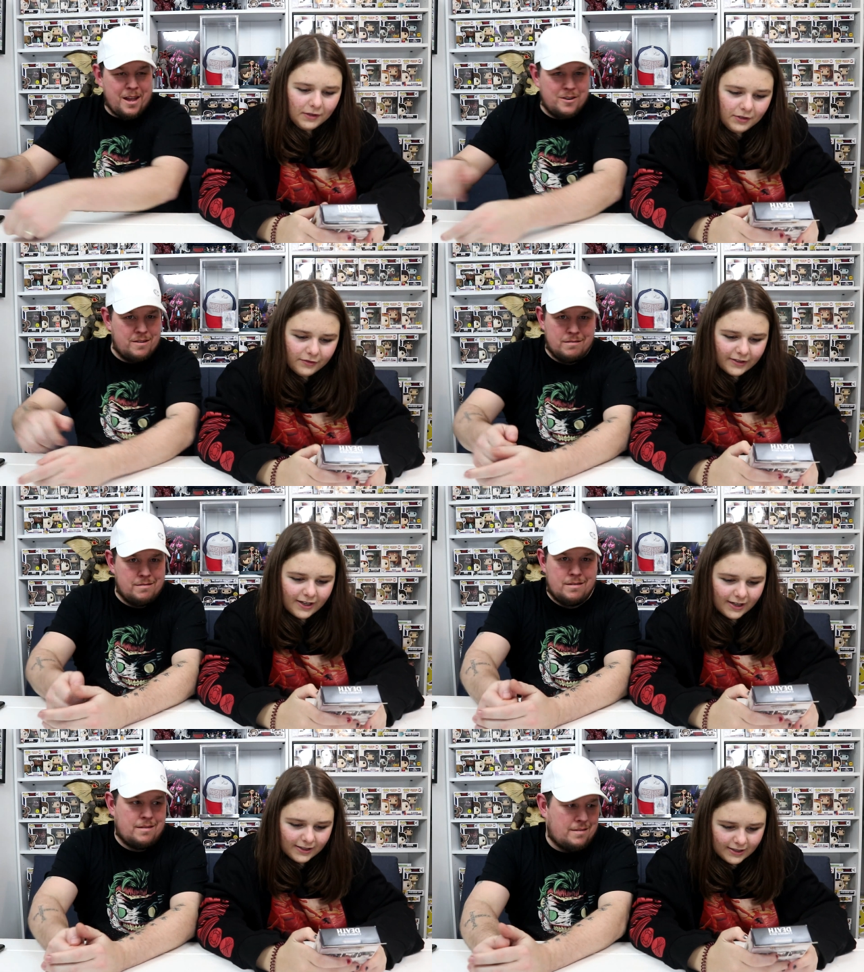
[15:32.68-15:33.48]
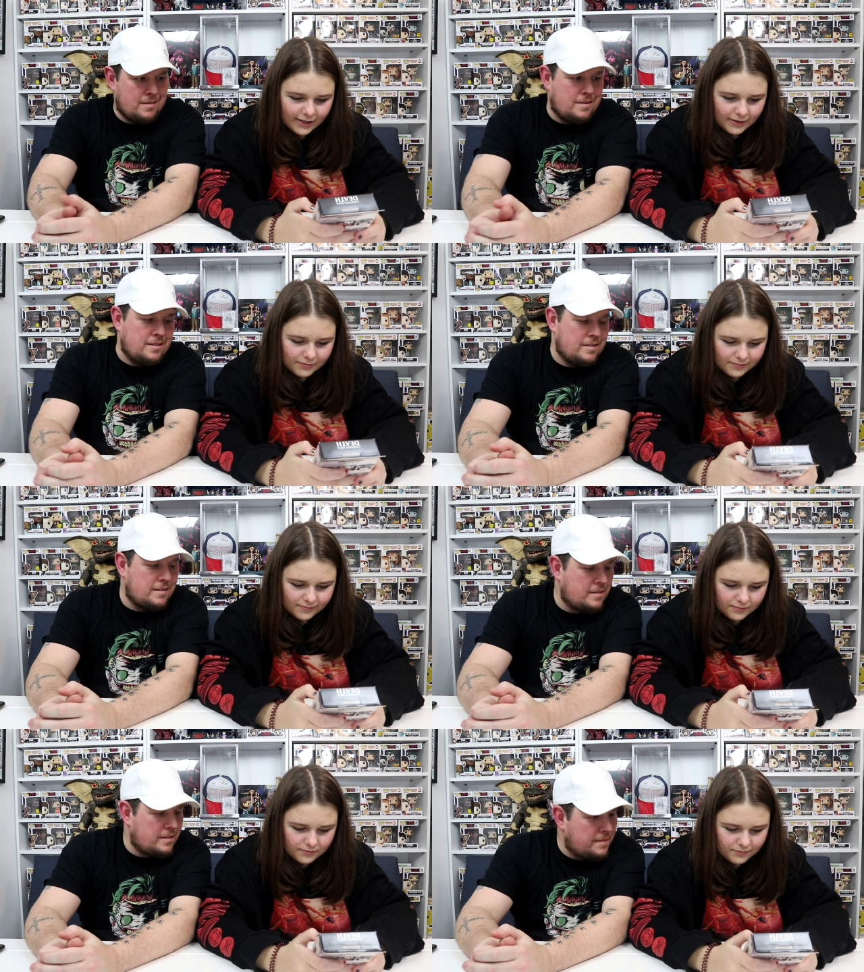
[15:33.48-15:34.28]
Speaker 1: Another card game.
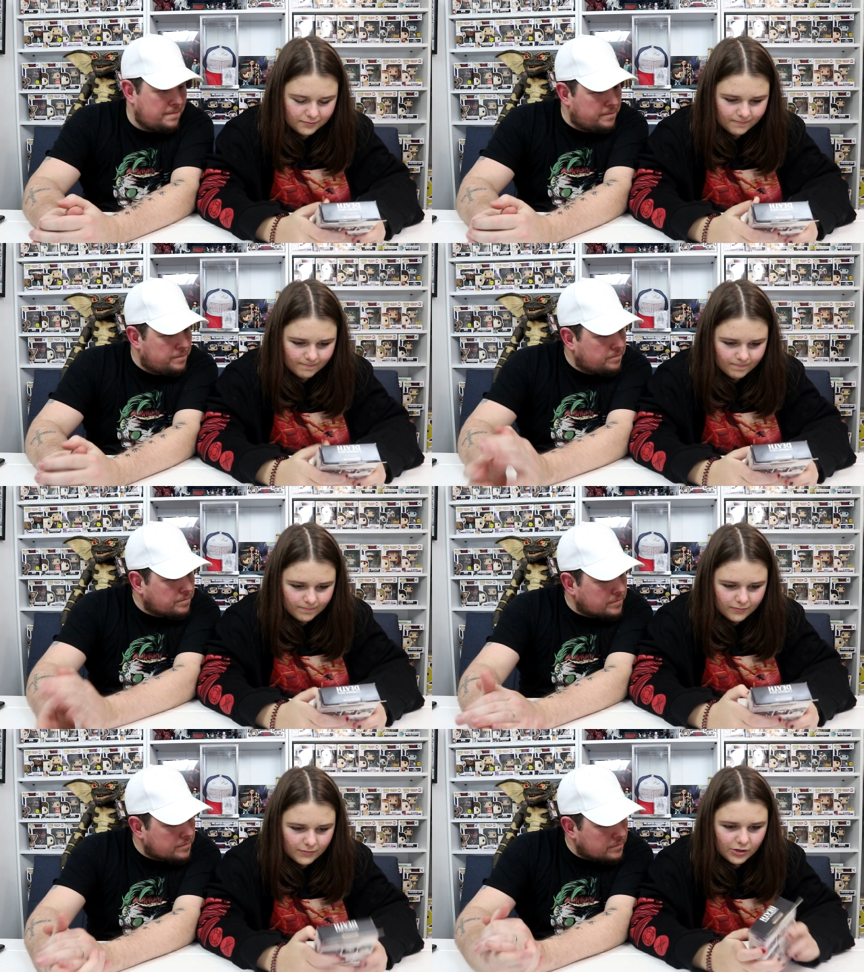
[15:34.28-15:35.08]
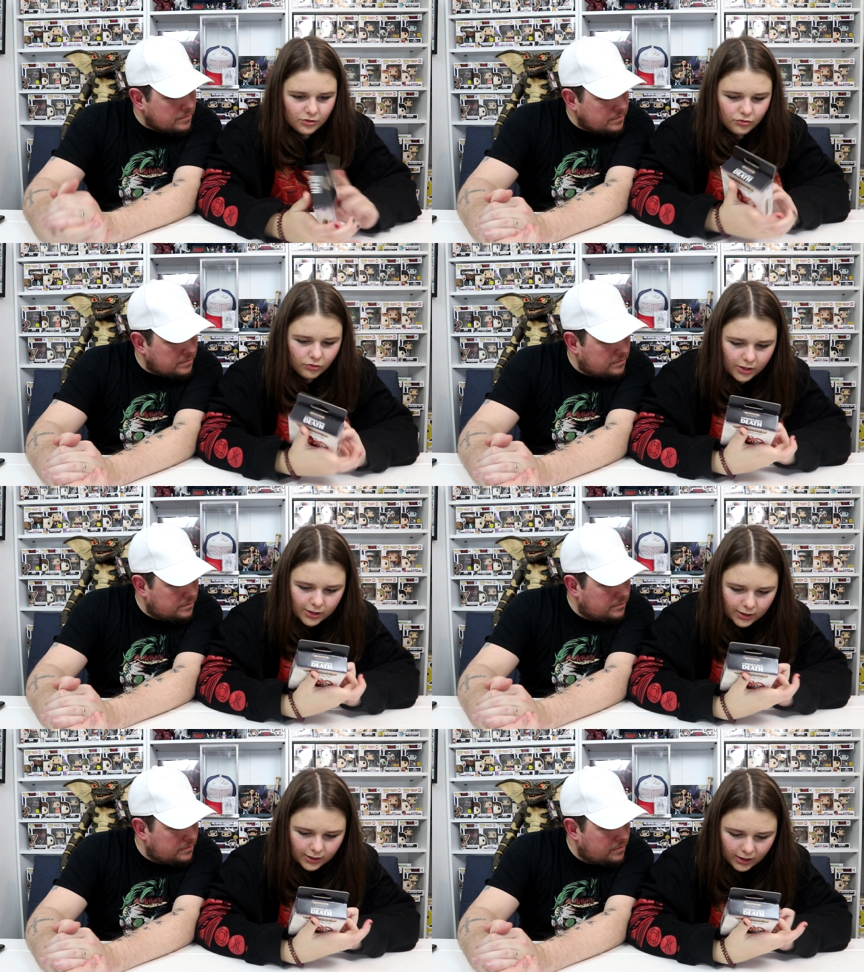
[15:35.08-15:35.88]

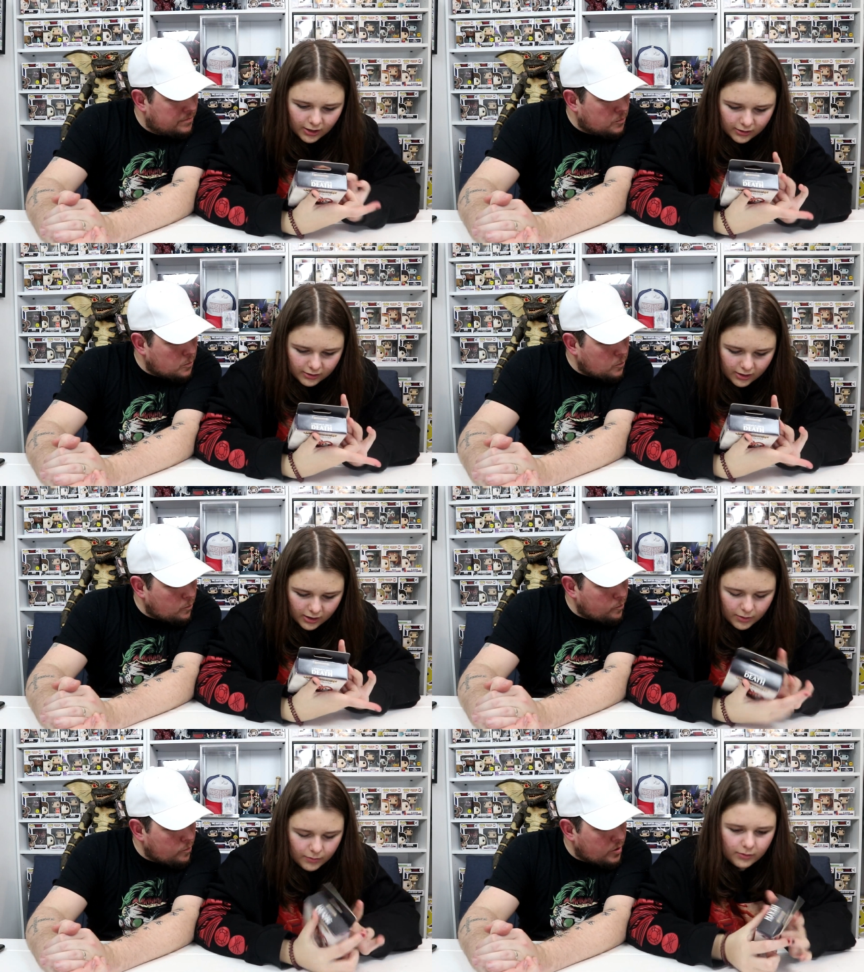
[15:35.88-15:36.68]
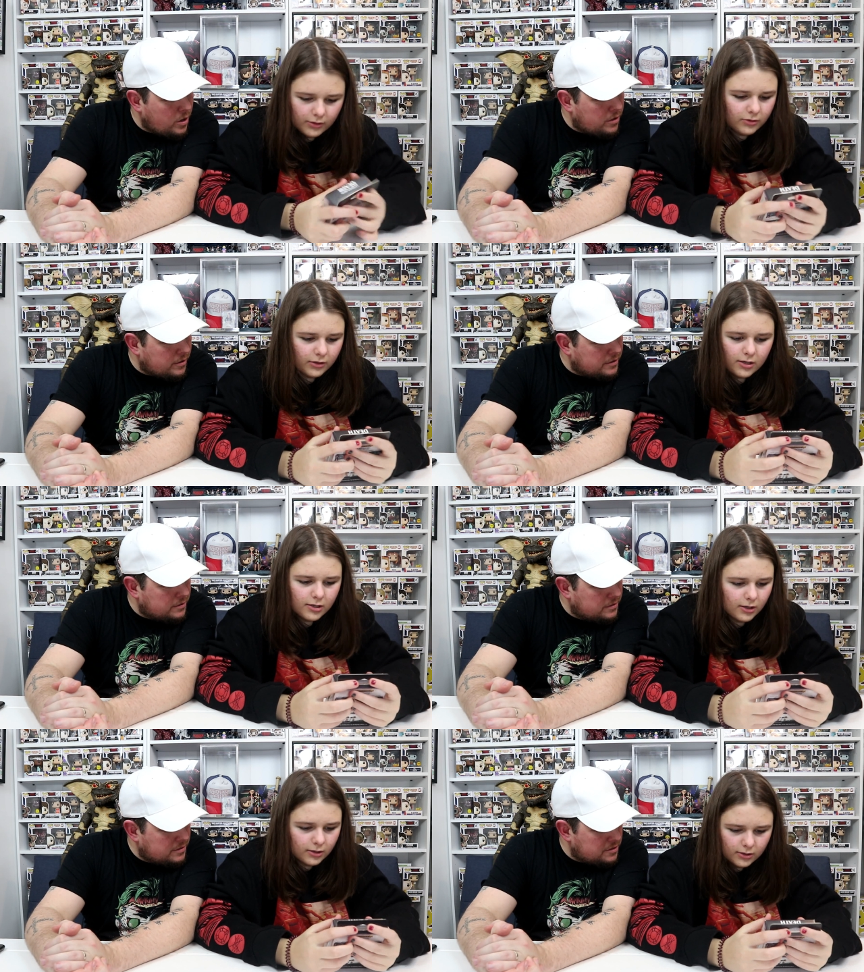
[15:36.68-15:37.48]
Trading card game. All right.
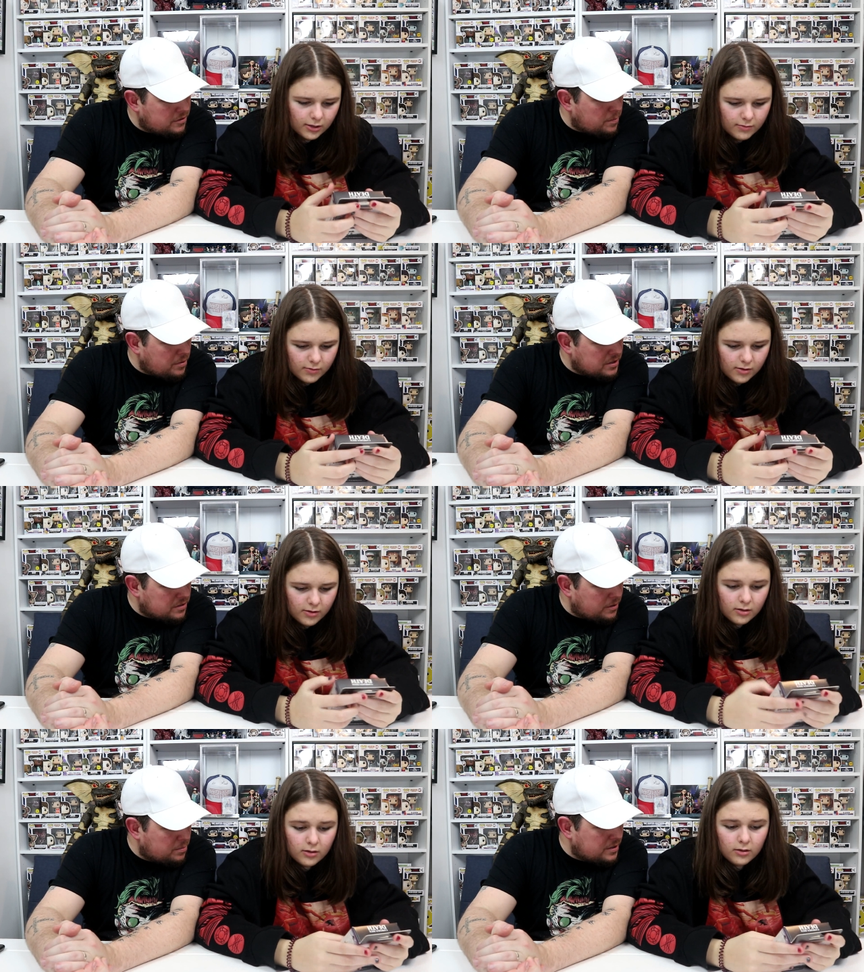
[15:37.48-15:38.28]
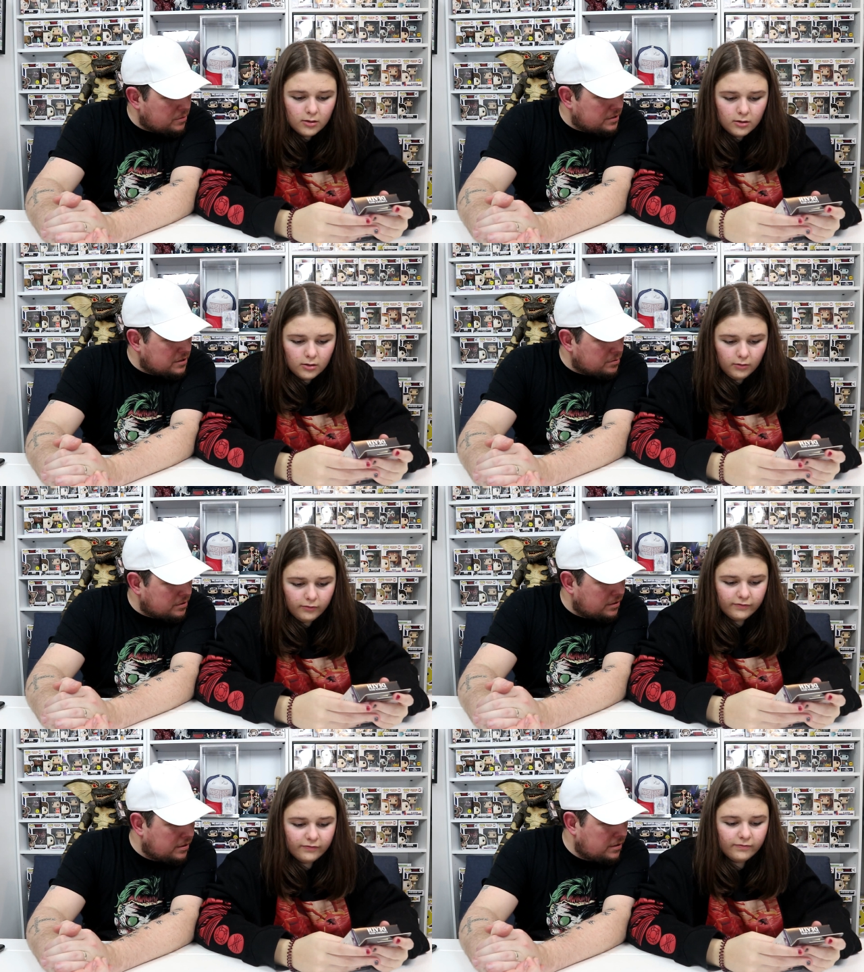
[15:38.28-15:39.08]
Card Is game. there a
Speaker 2: price to help us out on this one?
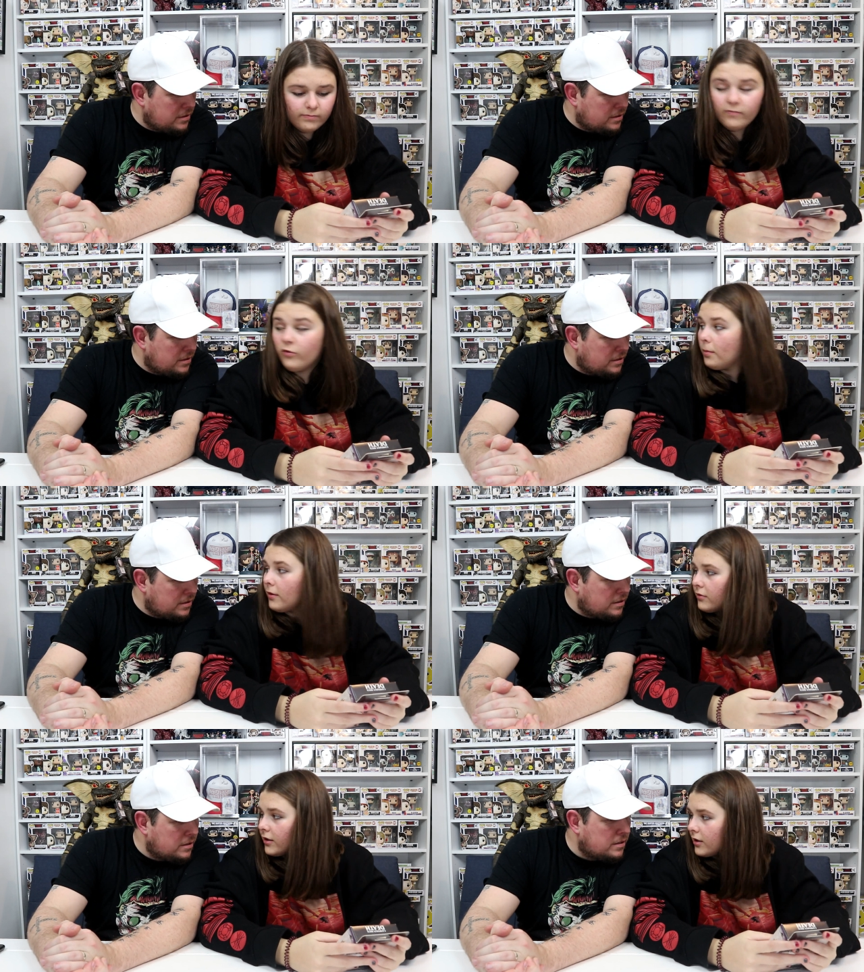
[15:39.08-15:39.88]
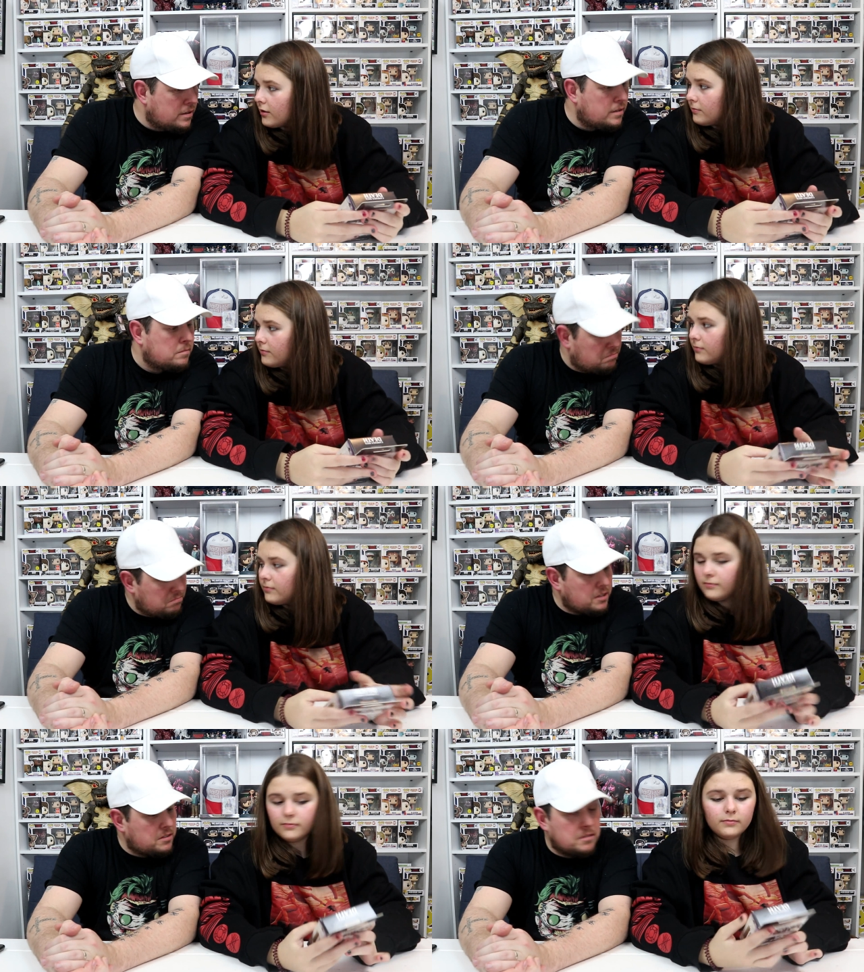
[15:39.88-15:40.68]
Speaker 1: Four pound ninety nine.
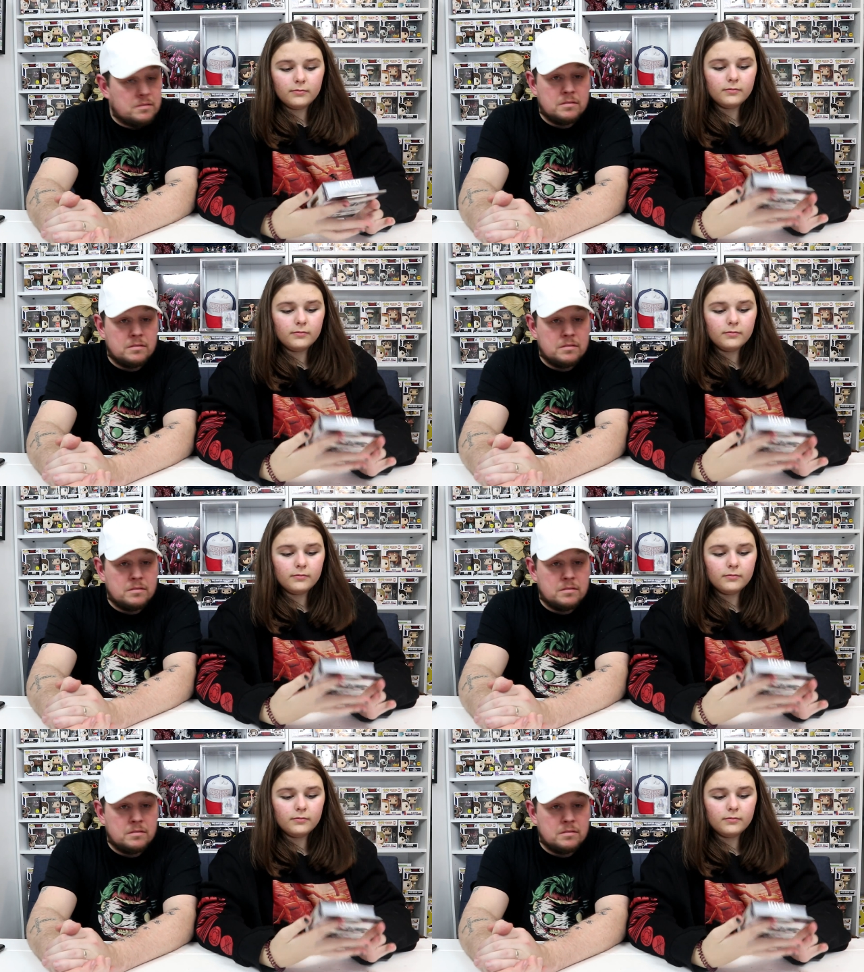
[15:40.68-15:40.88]
Nice.